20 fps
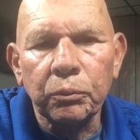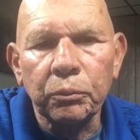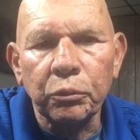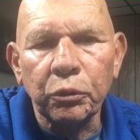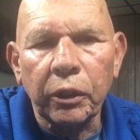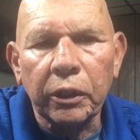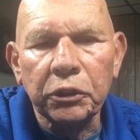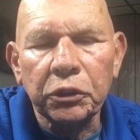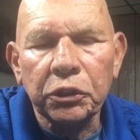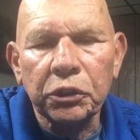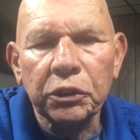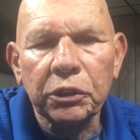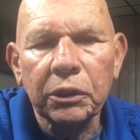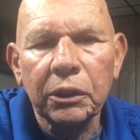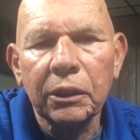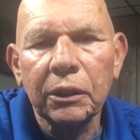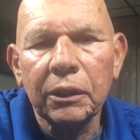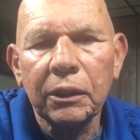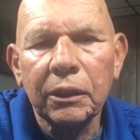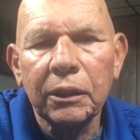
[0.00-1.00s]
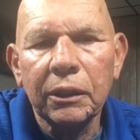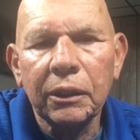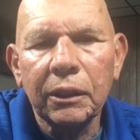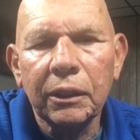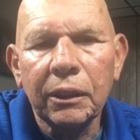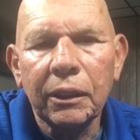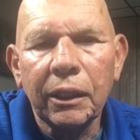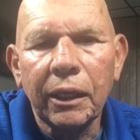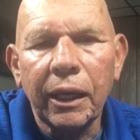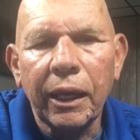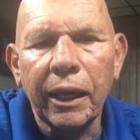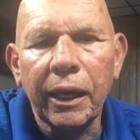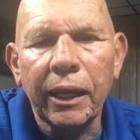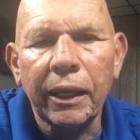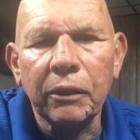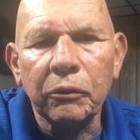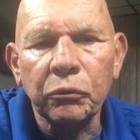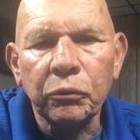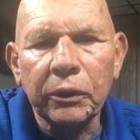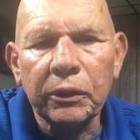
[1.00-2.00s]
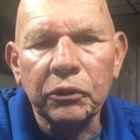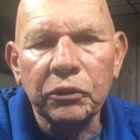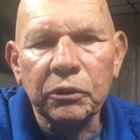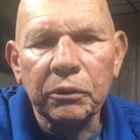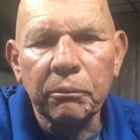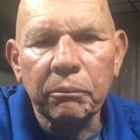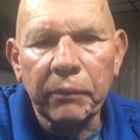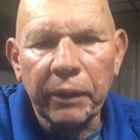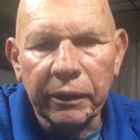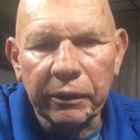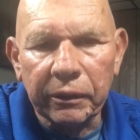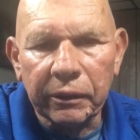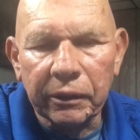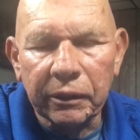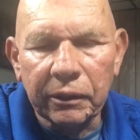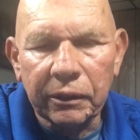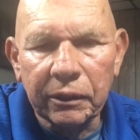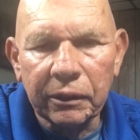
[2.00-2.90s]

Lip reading: brush and rinse method,